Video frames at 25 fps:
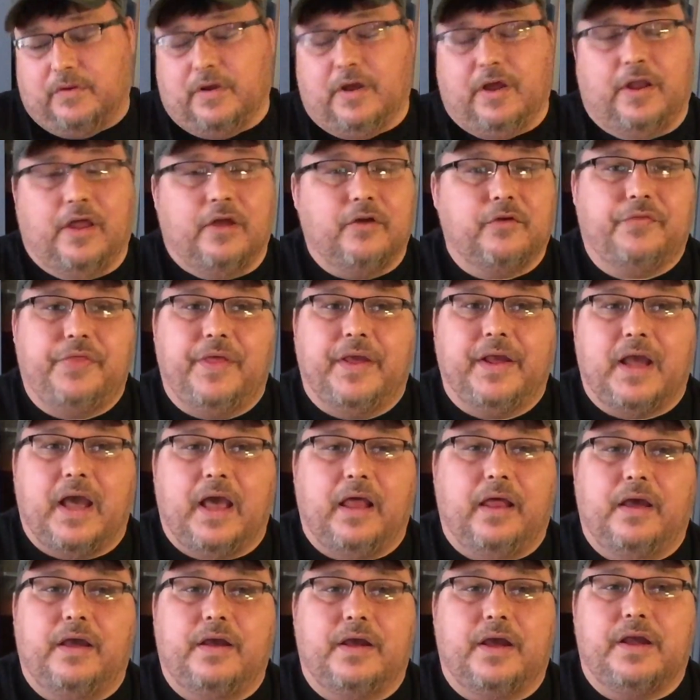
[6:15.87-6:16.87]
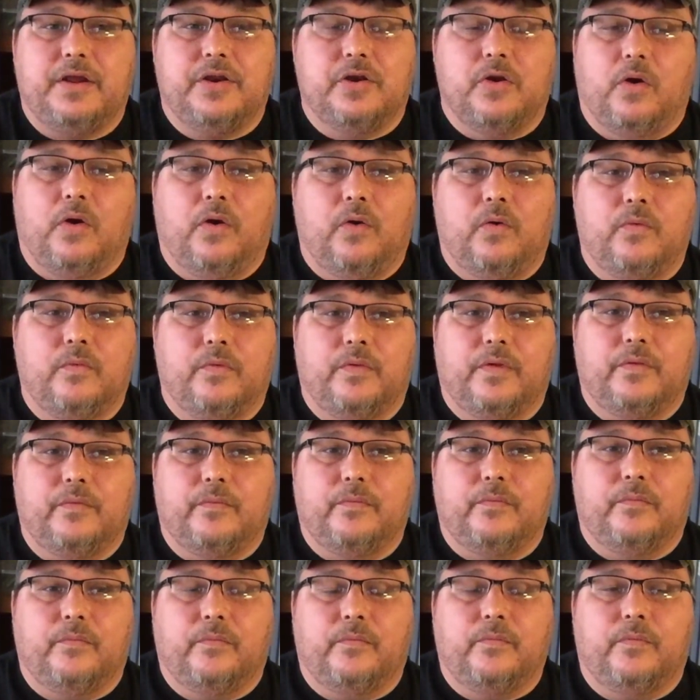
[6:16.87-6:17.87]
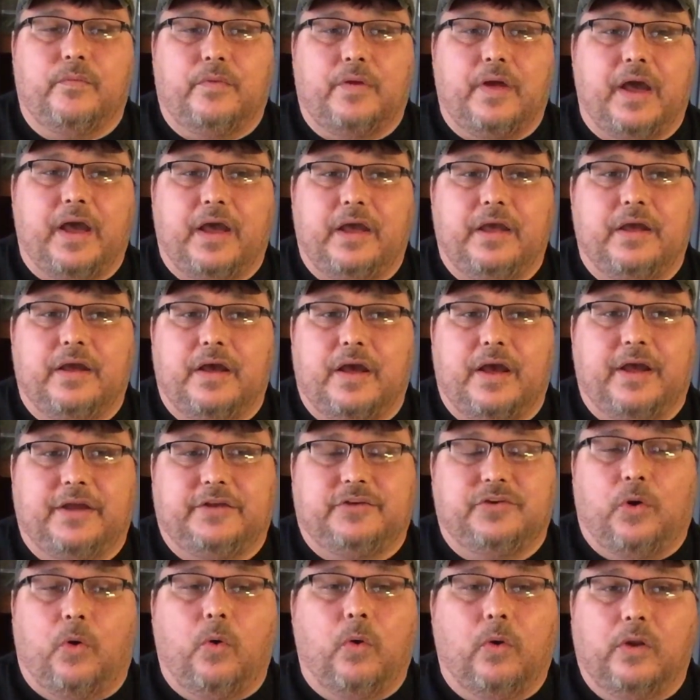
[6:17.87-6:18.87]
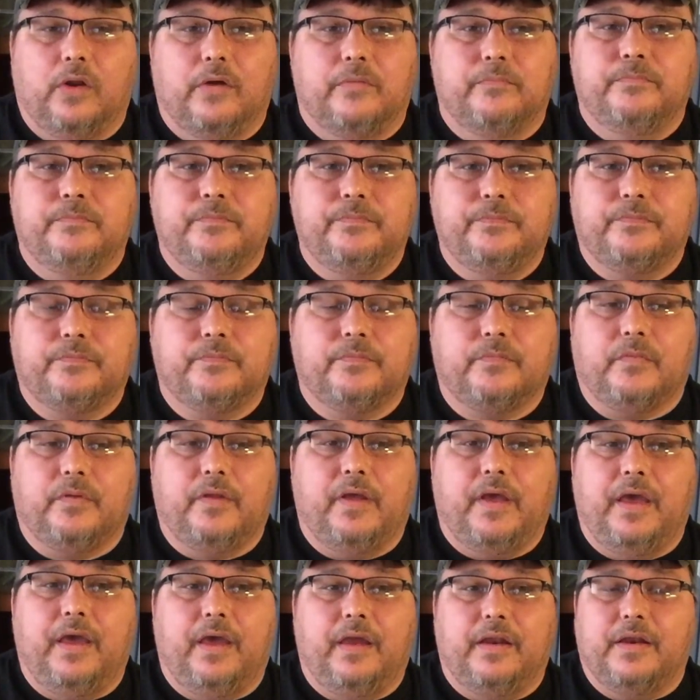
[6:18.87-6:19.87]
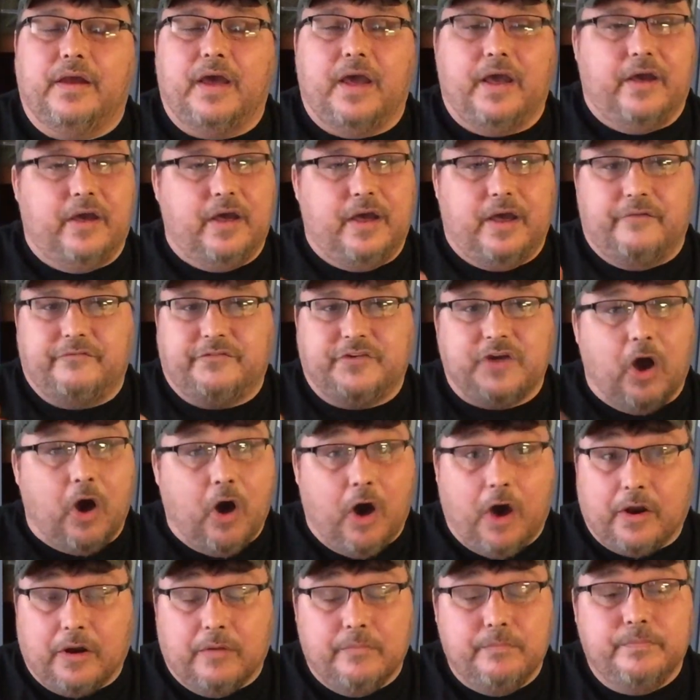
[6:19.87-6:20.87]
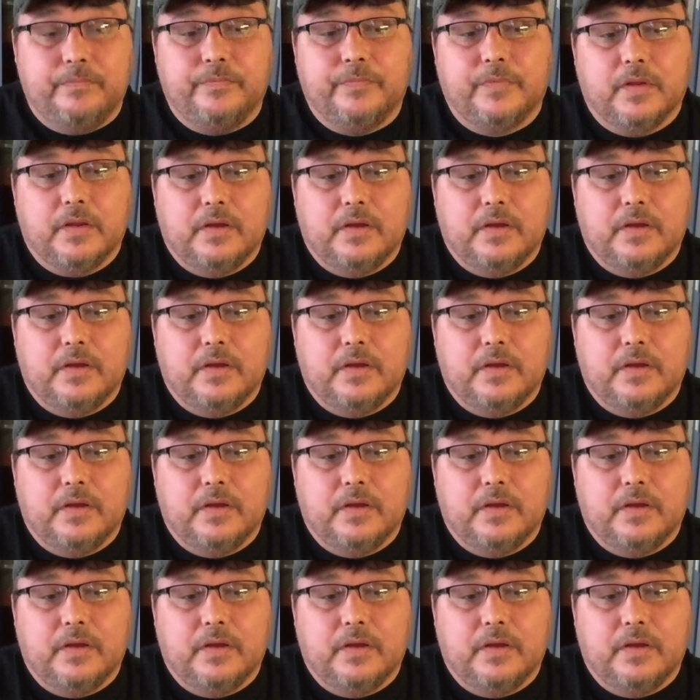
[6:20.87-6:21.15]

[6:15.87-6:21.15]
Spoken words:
another thing I told them, and I've taught them,